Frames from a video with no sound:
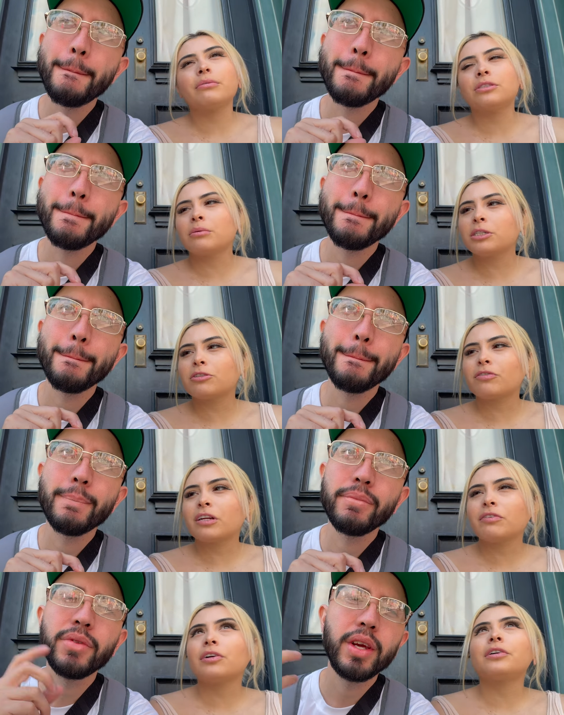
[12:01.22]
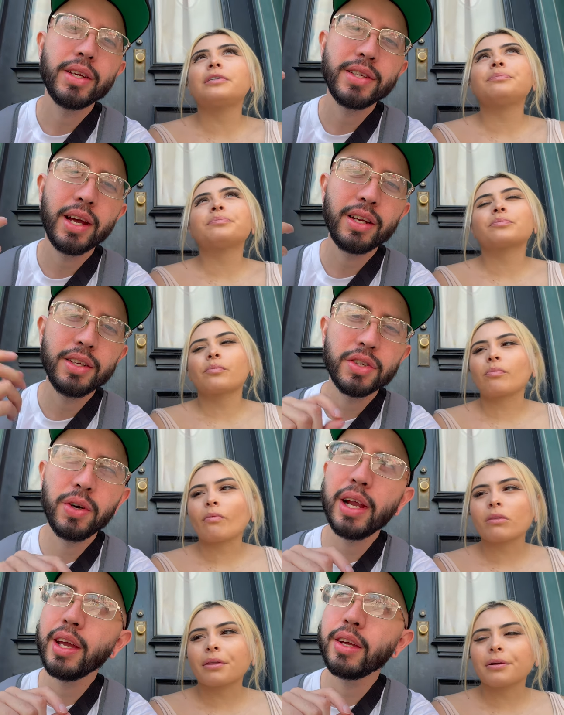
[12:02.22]
Speaker 1: so much flavor. Home.
Speaker 2: Exactly. So
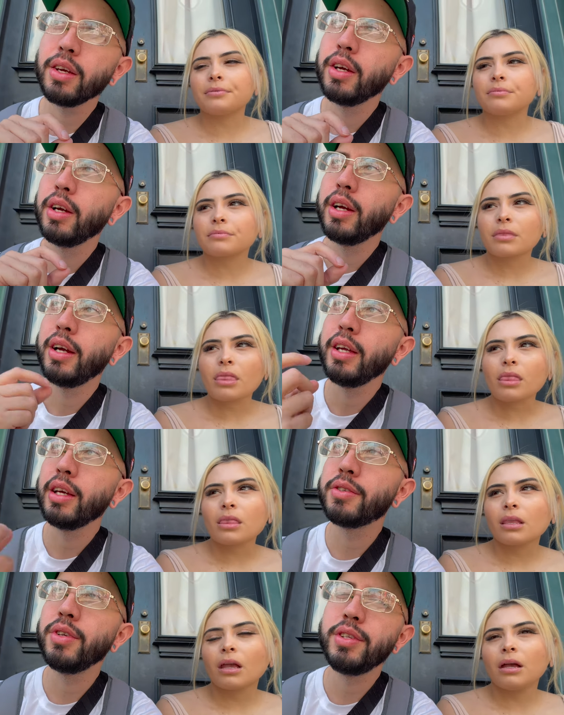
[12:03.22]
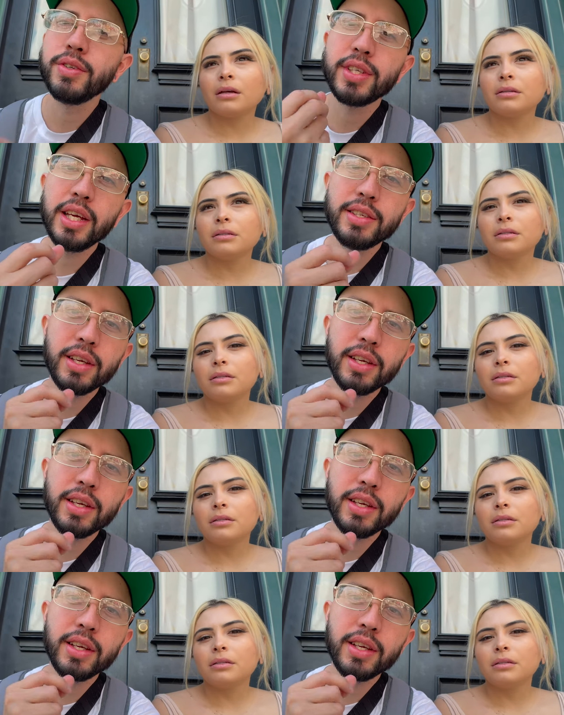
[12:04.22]
like, as soon as you taste